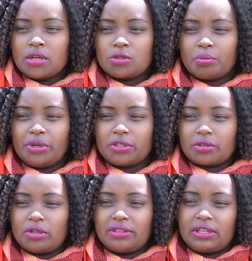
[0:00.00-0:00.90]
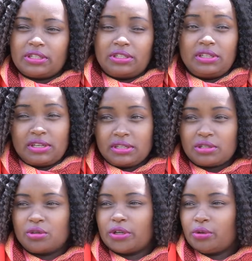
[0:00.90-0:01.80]
to be told that
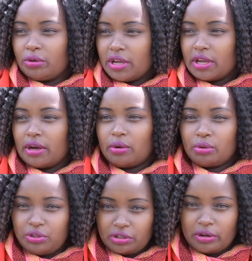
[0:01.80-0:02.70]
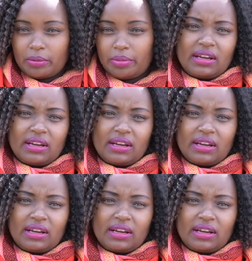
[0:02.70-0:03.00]
yes, you are doing a good job.